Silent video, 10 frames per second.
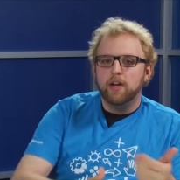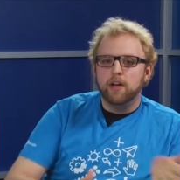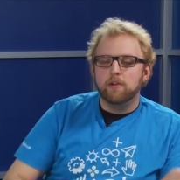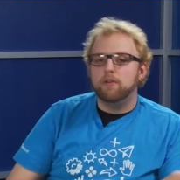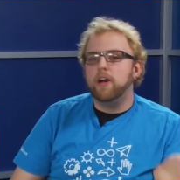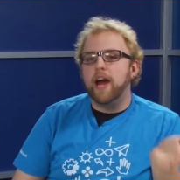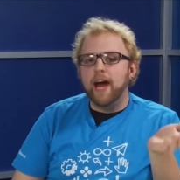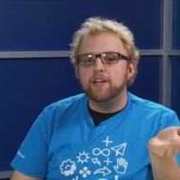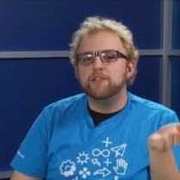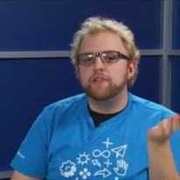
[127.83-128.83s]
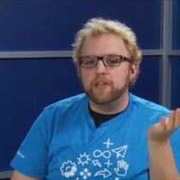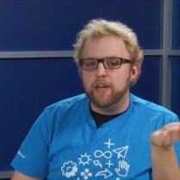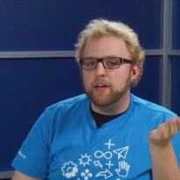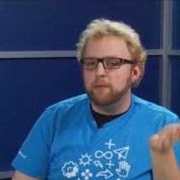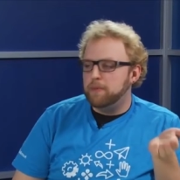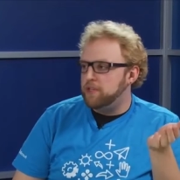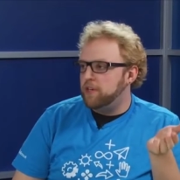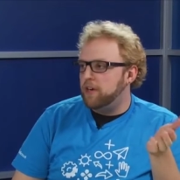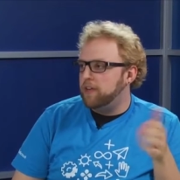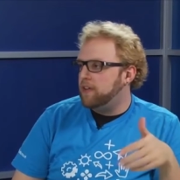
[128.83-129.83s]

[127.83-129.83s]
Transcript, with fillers: in order to actually get up the charts.